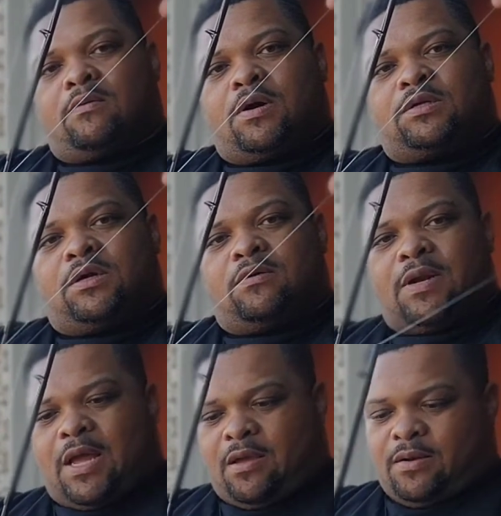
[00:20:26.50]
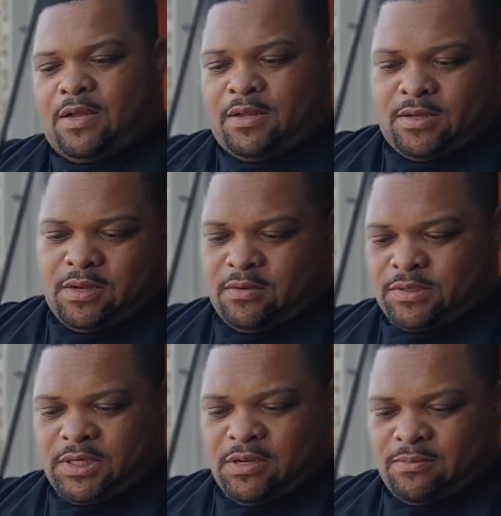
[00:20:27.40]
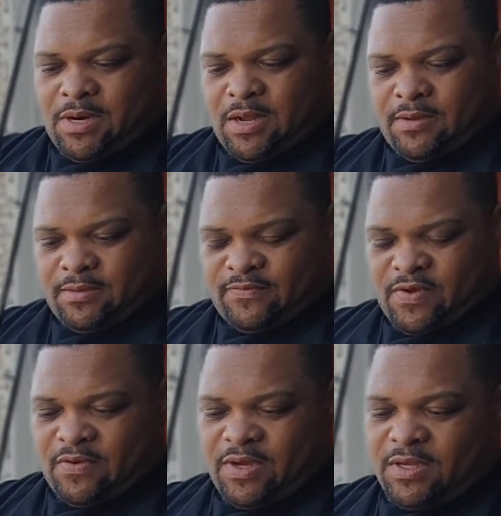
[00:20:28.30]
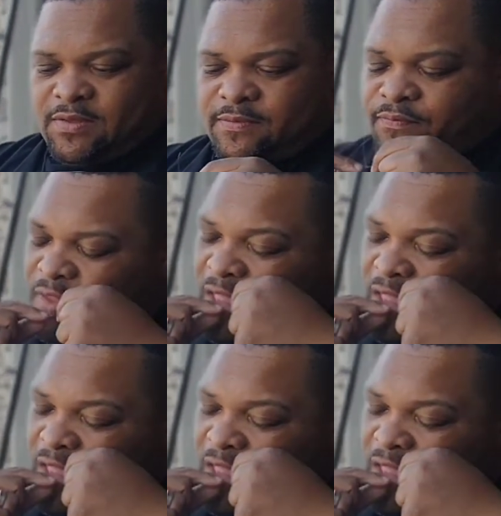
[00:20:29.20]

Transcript: watch it go down. There you go. Slip knot. Very easy.